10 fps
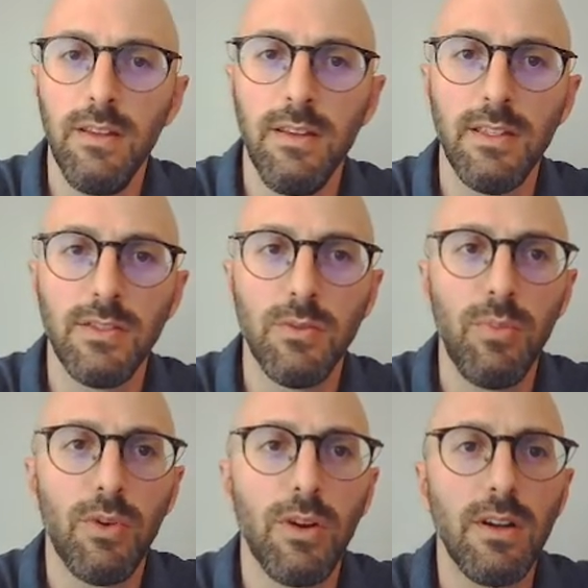This
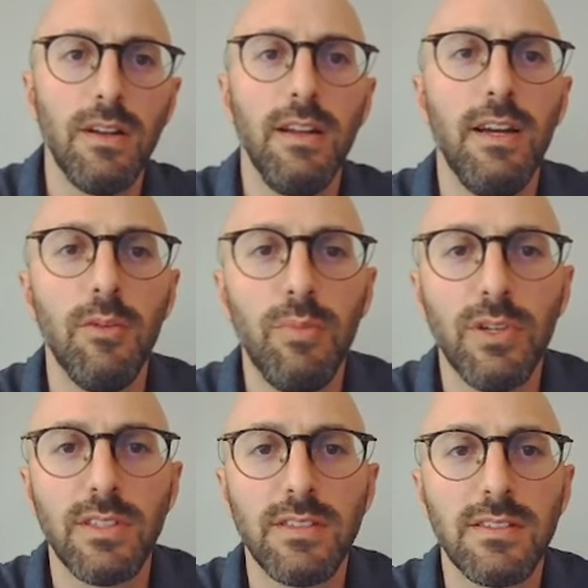report
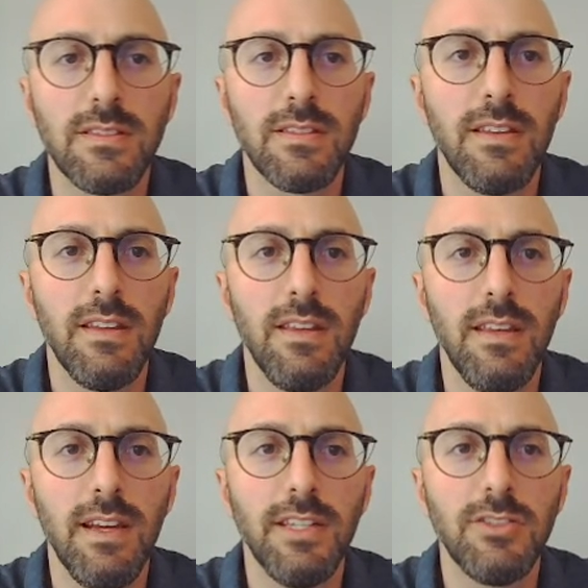outputs
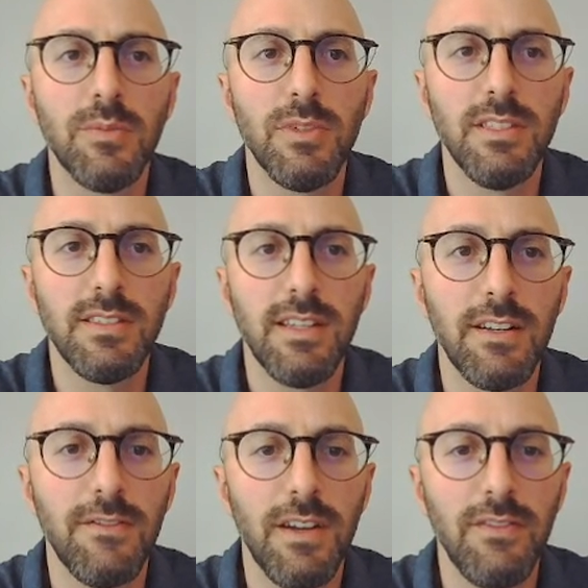the IEEE
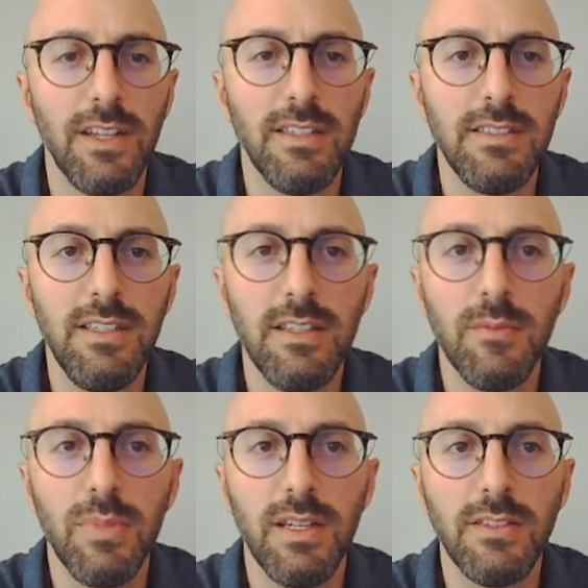Standard 519
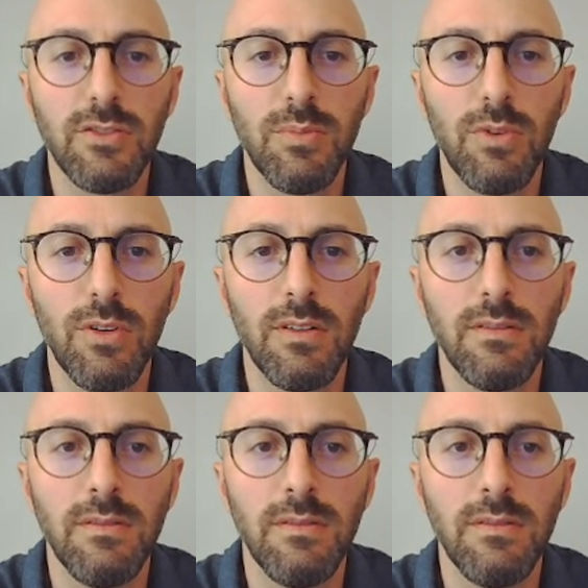compliance report,